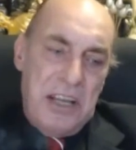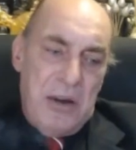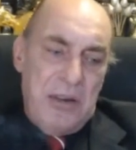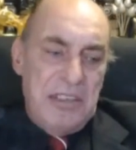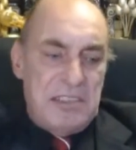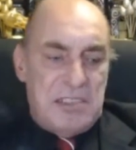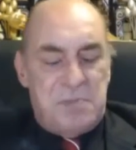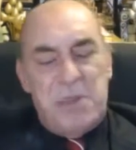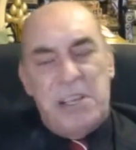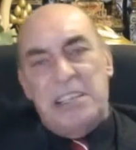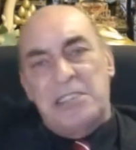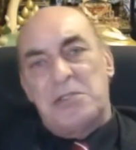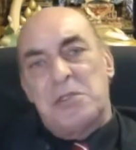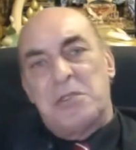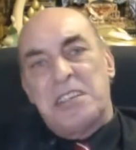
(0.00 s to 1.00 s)
and it's
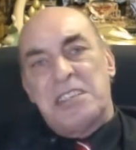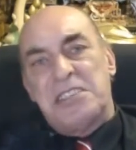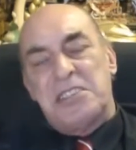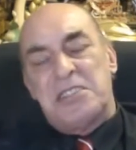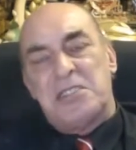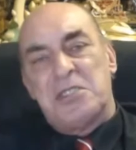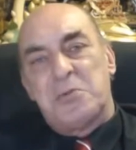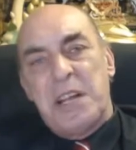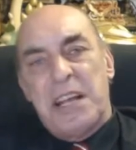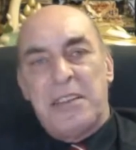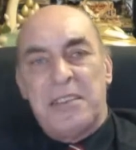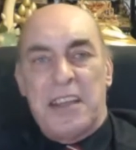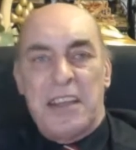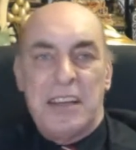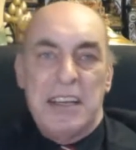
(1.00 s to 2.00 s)
been sort of existent
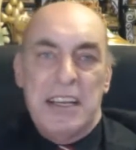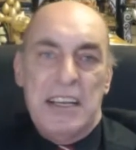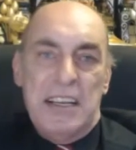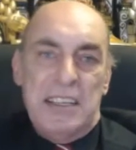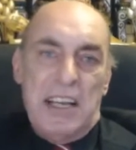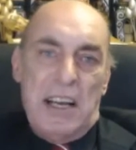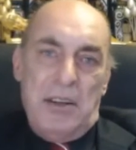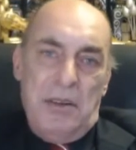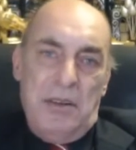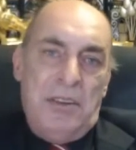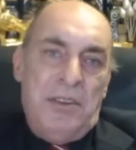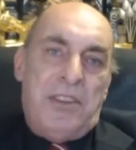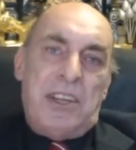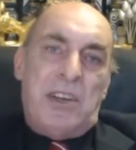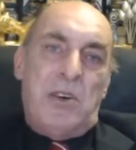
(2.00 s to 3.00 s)
around the
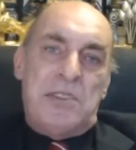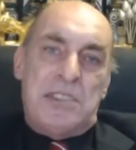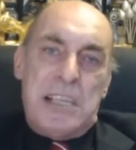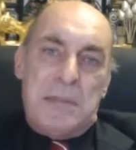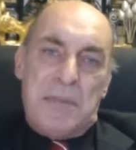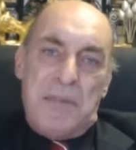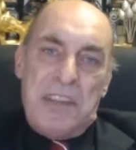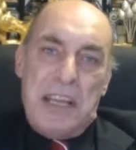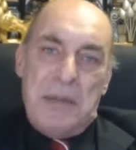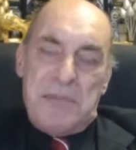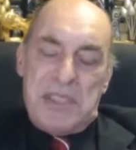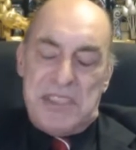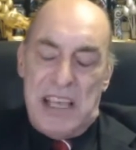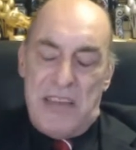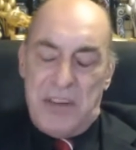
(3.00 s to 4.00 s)
the concept of the
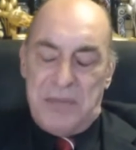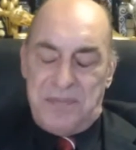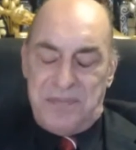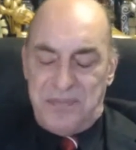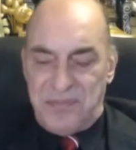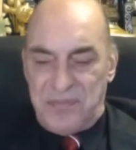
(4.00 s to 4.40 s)
M7.